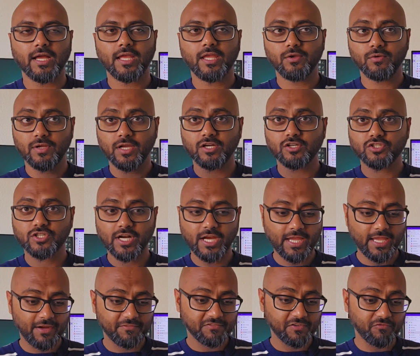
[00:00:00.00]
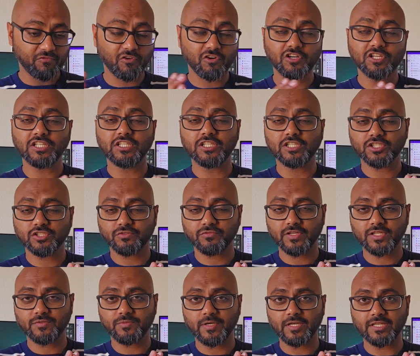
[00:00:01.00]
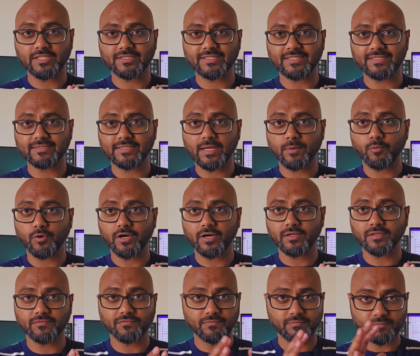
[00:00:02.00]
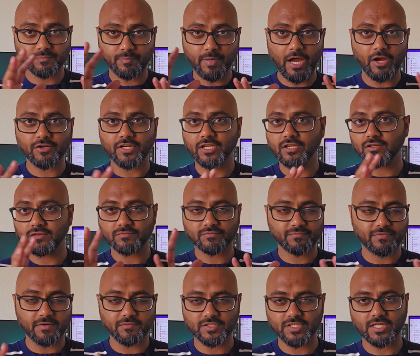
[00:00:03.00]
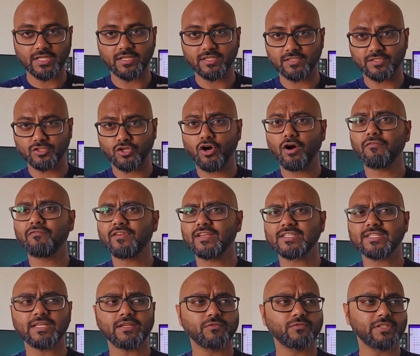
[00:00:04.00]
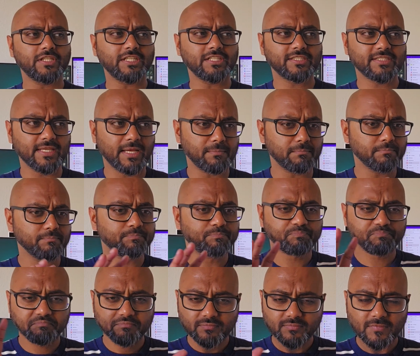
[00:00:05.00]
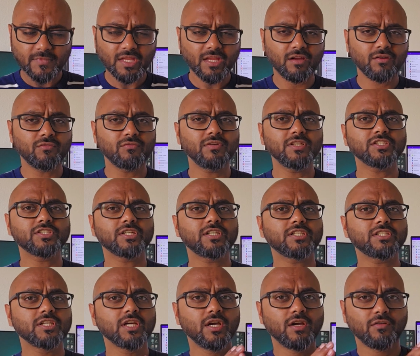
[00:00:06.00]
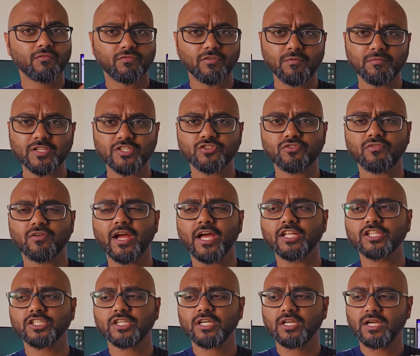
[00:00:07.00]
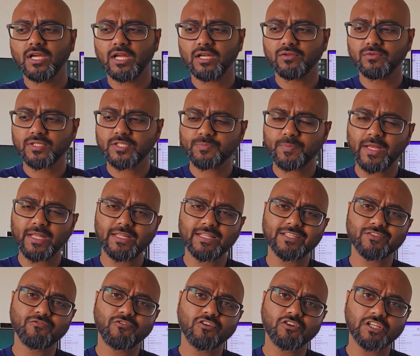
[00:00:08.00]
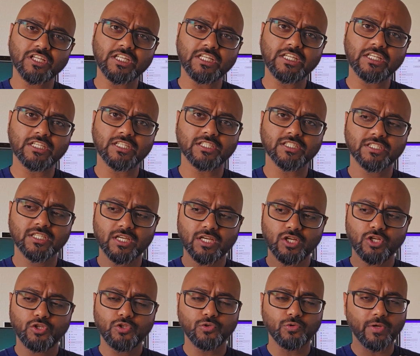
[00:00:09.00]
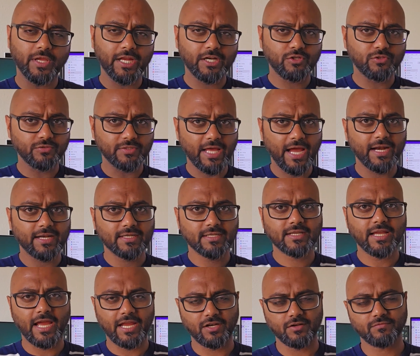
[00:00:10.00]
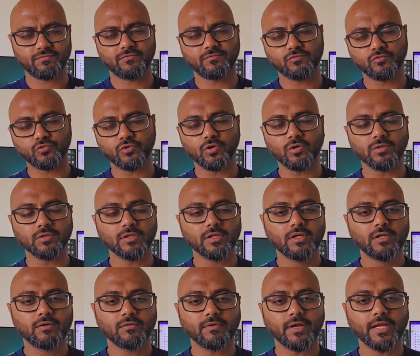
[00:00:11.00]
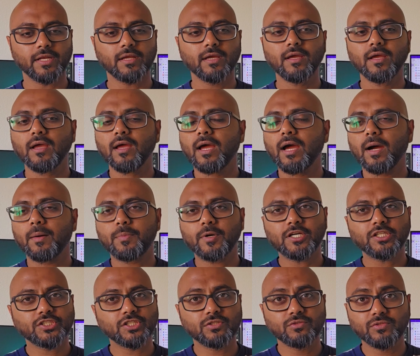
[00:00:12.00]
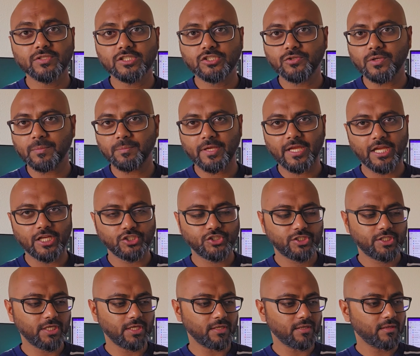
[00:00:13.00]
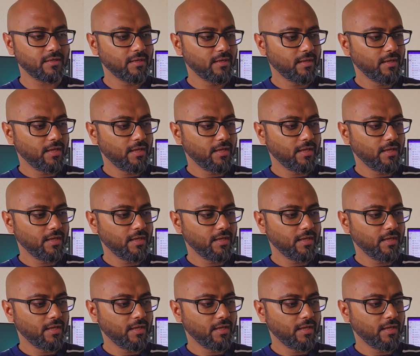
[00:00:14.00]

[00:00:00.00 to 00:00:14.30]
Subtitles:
you can try after 14 years of experience in somewhere in biotech or pharmaceutical industry. Obviously, you did some research from scratch and you will spend these 14 years to get to that kind of role, right? A person who is doing PhD